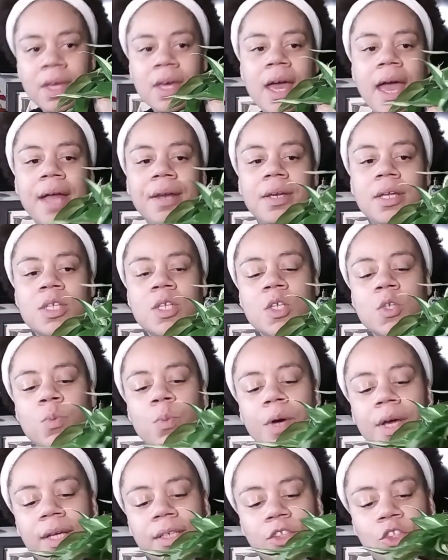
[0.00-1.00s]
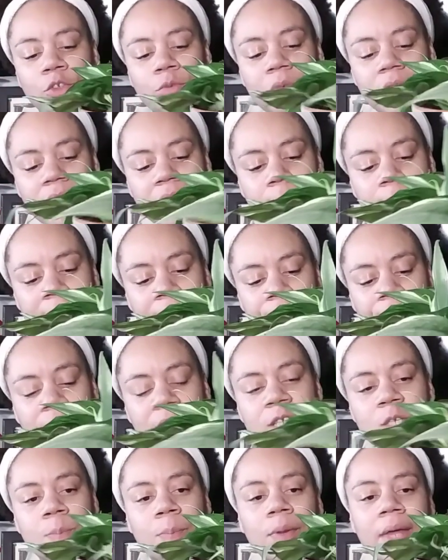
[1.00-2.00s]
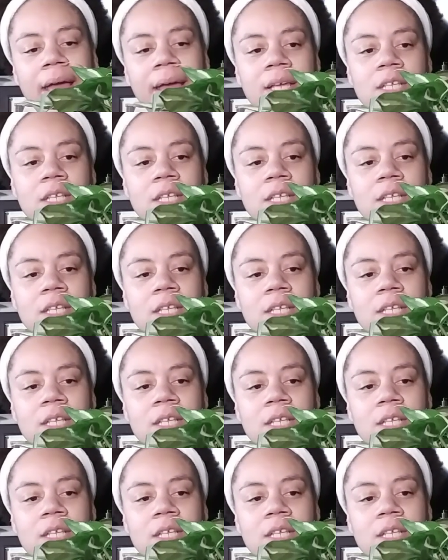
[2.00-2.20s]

And this is what is unique about this plant,